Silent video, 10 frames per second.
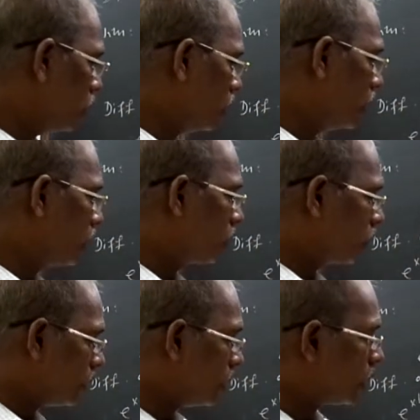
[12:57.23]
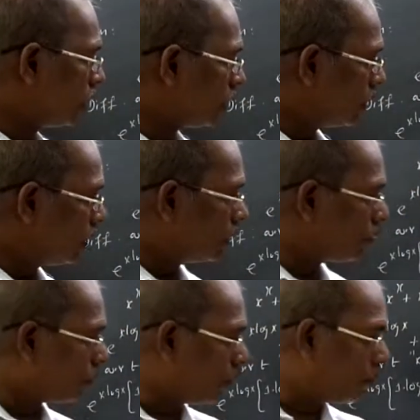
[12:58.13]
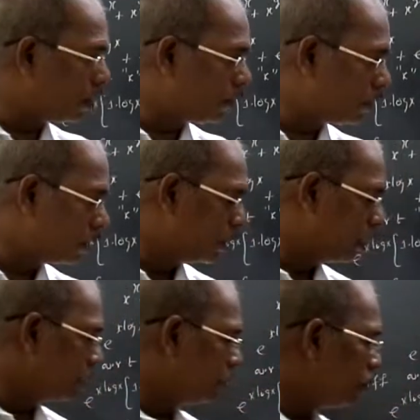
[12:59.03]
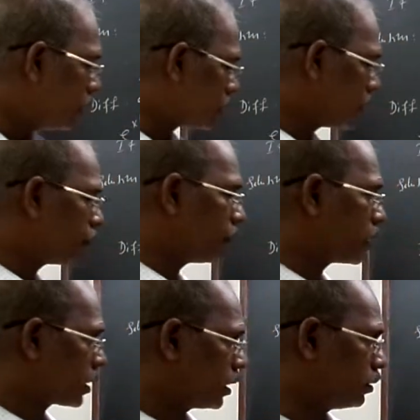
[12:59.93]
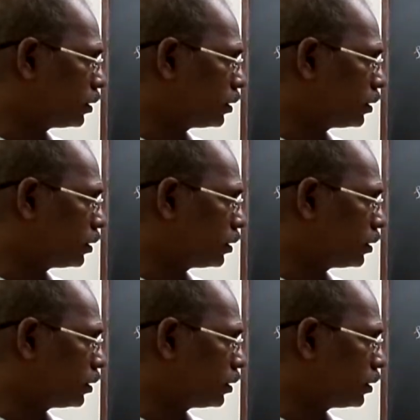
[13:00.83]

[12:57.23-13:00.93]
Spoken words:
is written in the form of implicit functions.